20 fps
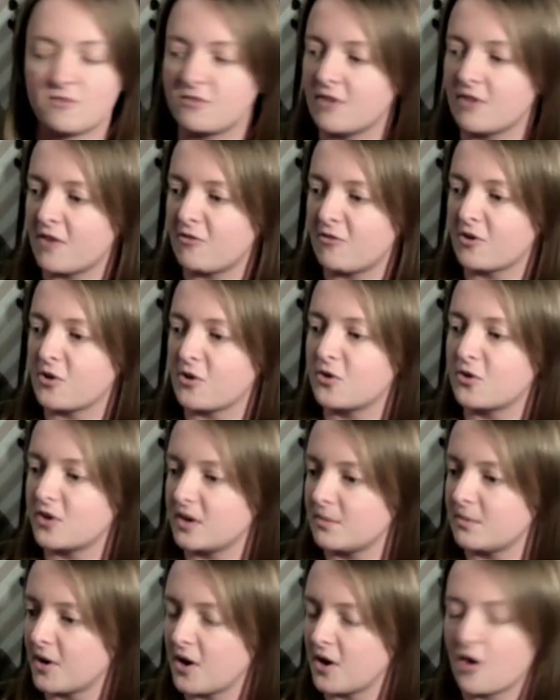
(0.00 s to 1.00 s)
I've
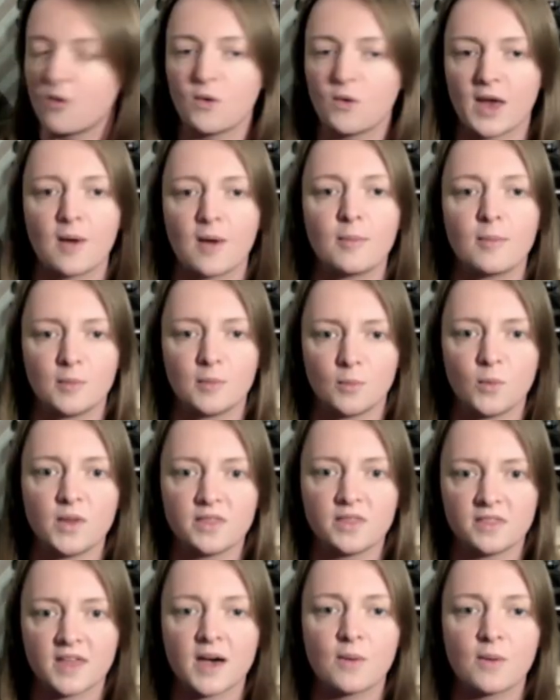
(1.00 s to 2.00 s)
recorded my whole album
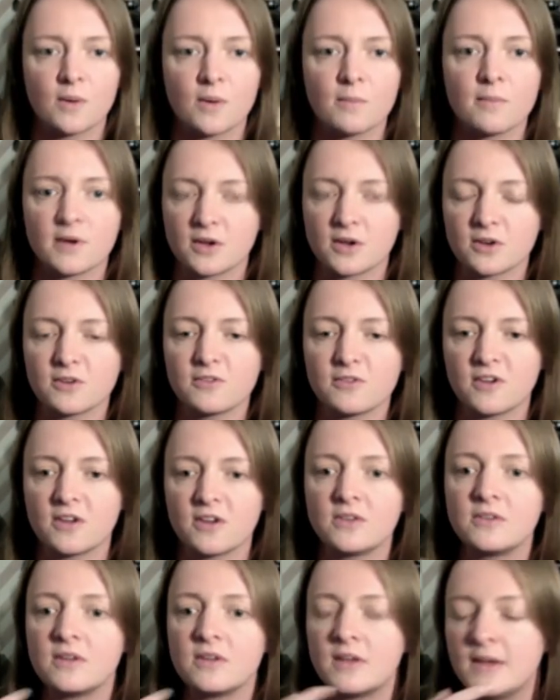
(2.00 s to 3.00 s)
with that one
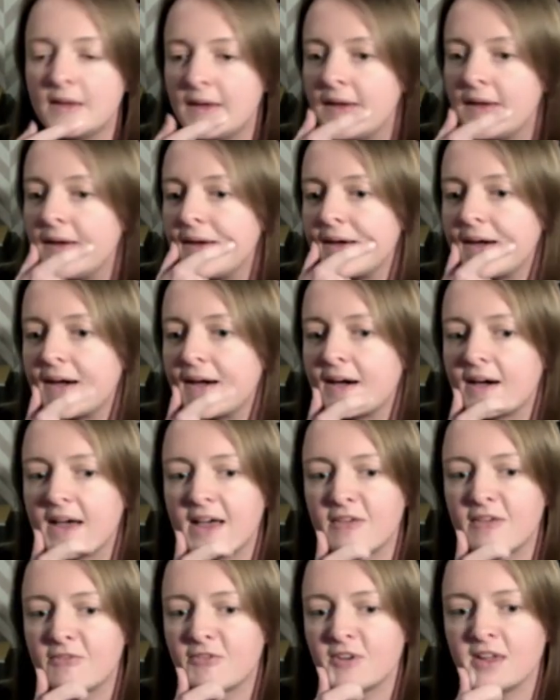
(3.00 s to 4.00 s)
microphone,
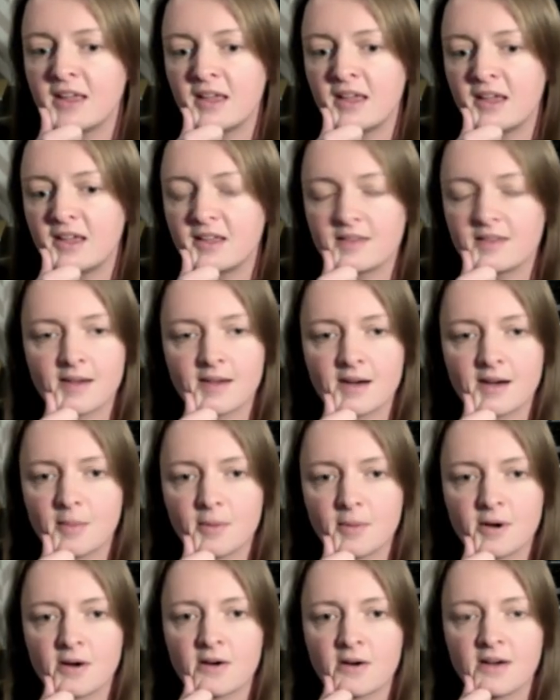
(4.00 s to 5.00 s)
every guitar
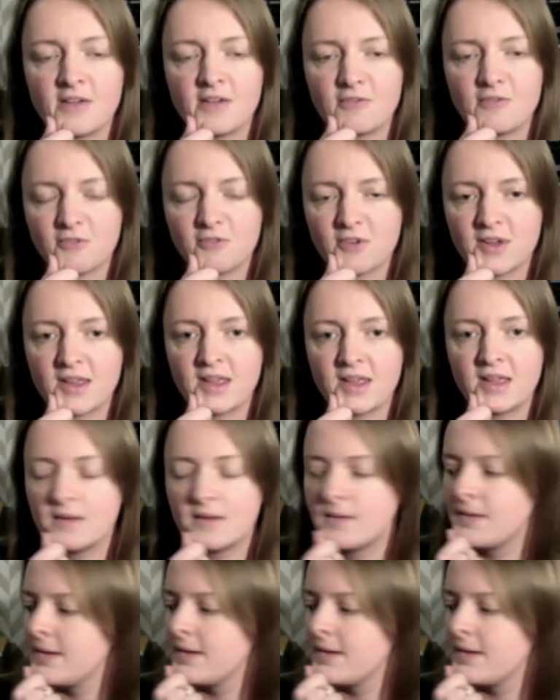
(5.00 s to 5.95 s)
part, every